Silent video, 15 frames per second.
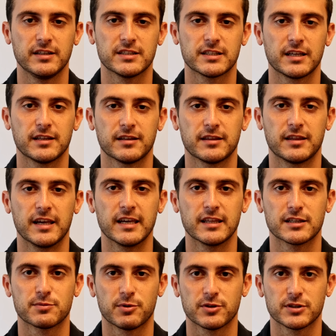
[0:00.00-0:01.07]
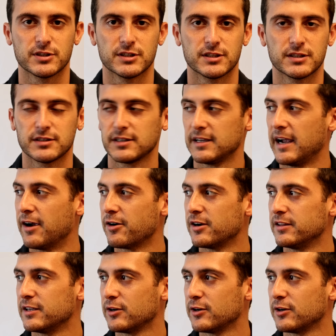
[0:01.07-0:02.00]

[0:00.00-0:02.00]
think this person's arrogant.